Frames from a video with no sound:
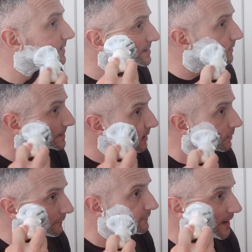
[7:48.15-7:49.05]
it starts
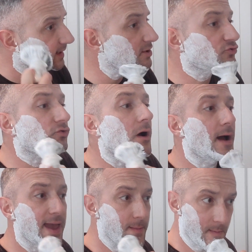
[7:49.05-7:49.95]
out fairly
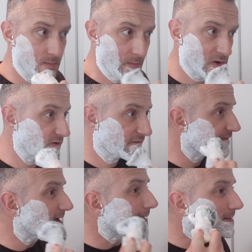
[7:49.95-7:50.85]
dry on the
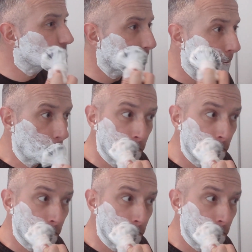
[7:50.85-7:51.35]
face.